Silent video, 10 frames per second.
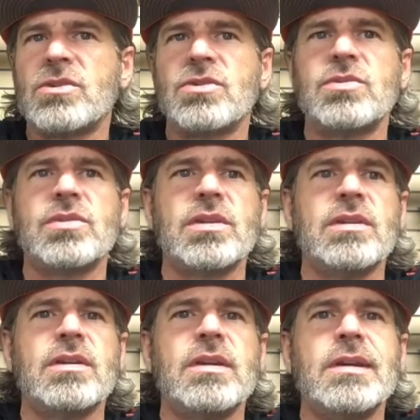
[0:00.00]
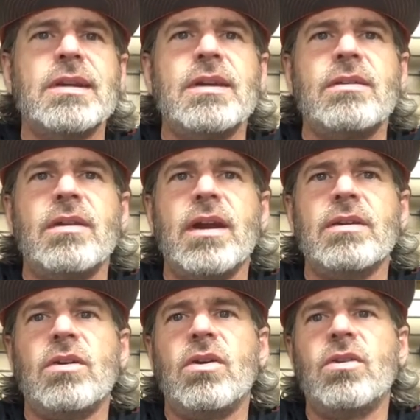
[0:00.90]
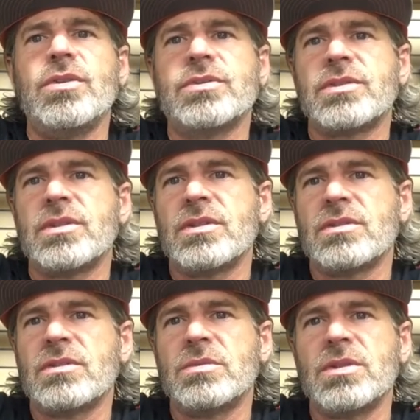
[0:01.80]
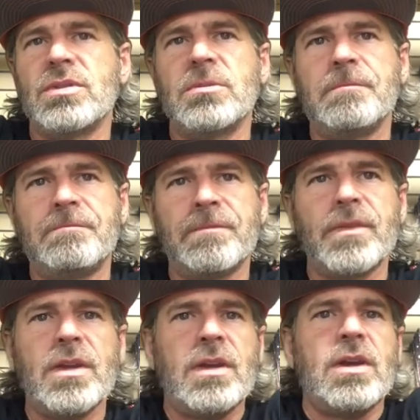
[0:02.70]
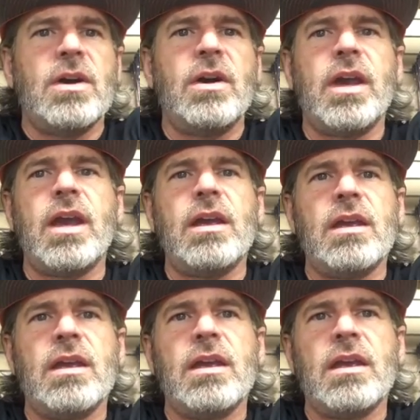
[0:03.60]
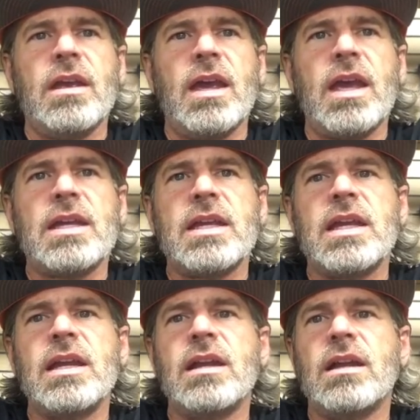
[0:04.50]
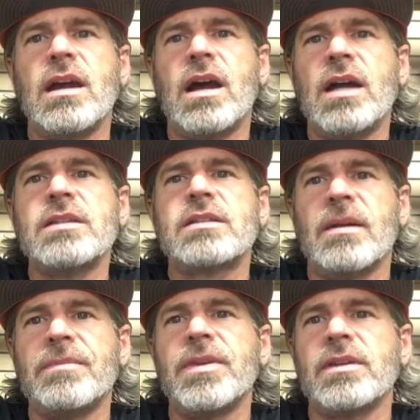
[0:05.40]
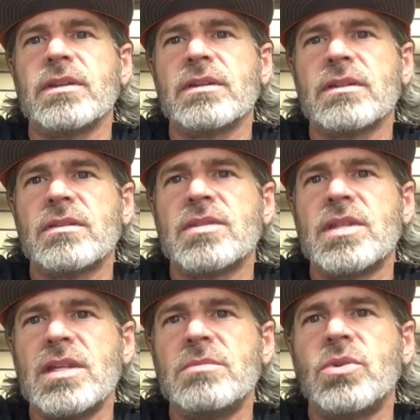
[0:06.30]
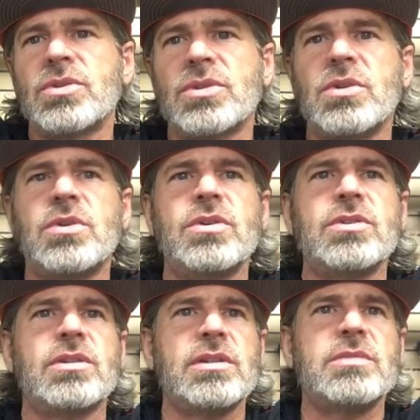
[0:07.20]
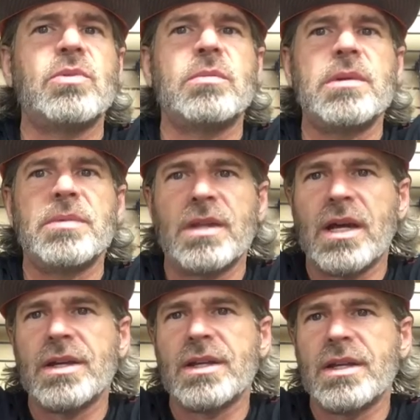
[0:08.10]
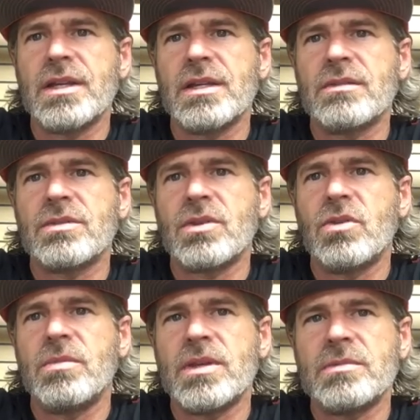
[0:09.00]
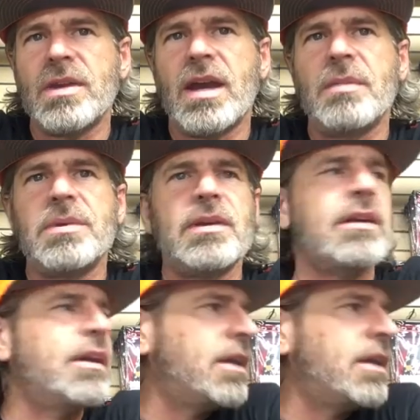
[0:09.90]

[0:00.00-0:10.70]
you're using, right? All those things that we do. Okay, hey, get in on something and seeing more scores, at least more people logging in. So it makes me happy.